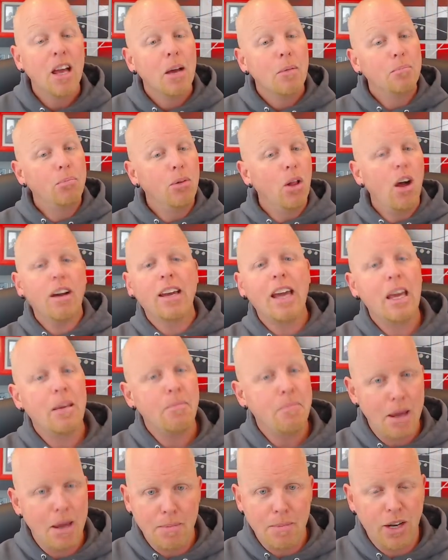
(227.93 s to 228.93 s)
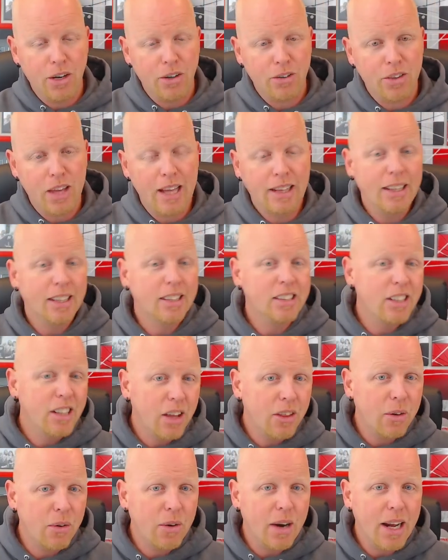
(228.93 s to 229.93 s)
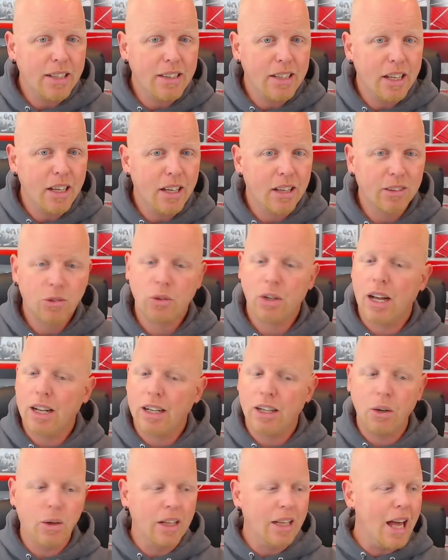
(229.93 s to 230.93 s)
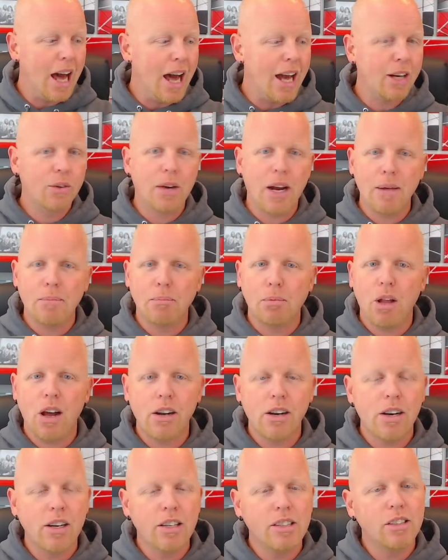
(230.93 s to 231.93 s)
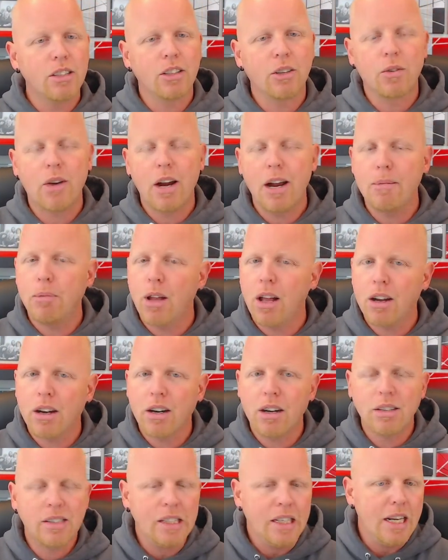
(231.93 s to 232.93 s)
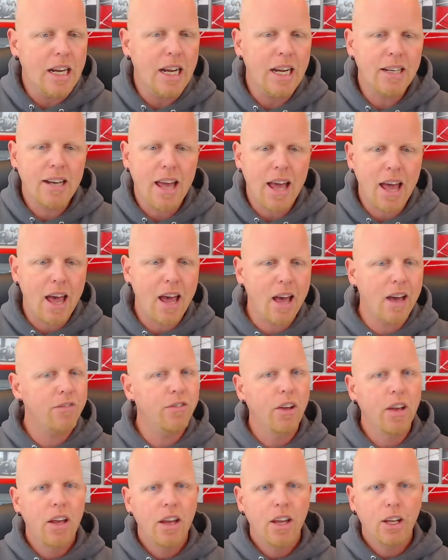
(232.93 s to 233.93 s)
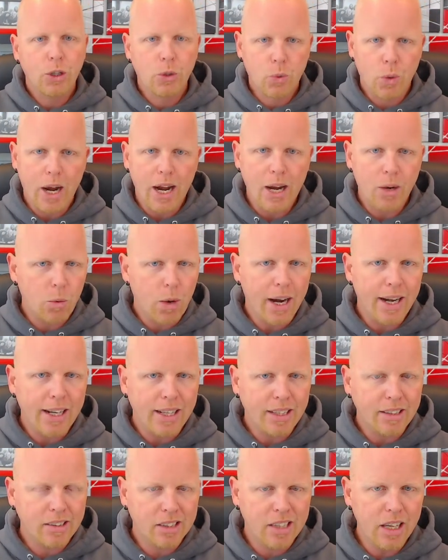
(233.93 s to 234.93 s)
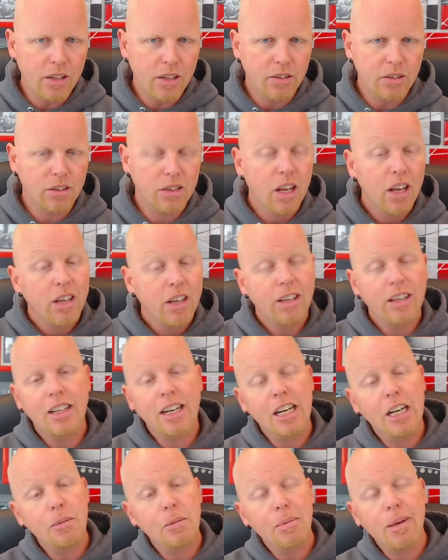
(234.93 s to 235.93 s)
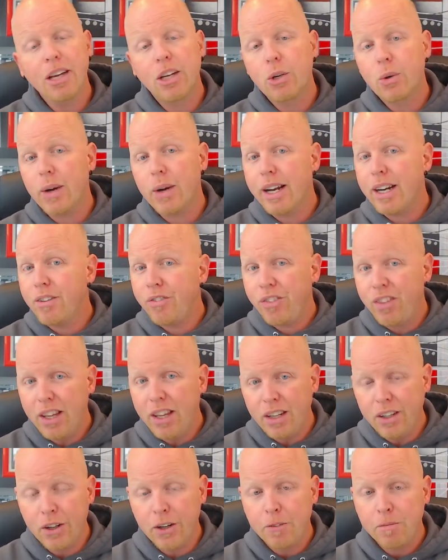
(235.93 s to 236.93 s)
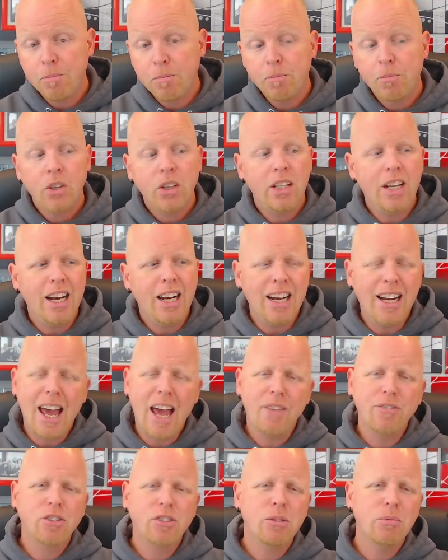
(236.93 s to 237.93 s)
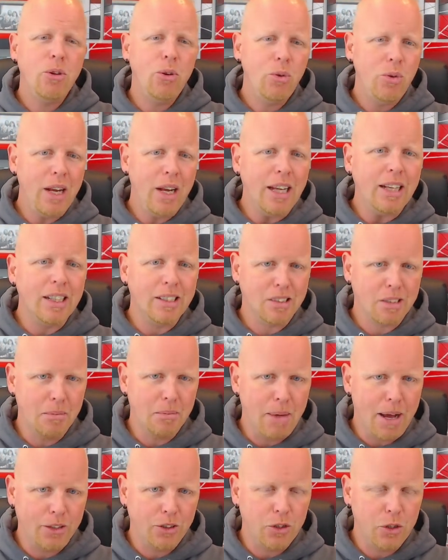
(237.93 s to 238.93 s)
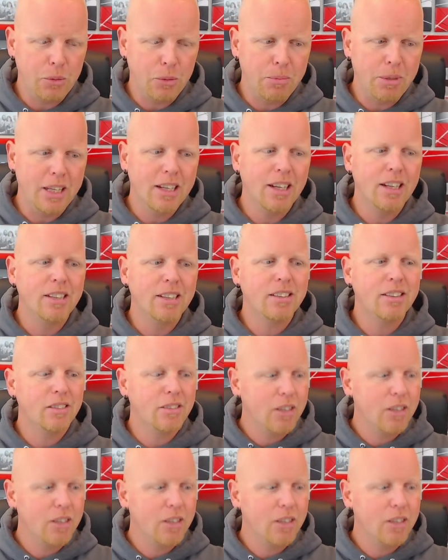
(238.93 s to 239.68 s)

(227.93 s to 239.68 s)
Blogging may be your thing. That's another idea. I know a lot of great bloggers. Great bloggers need to have great writing skills. You need to be a creative thinker. You need to have some uniqueness about you because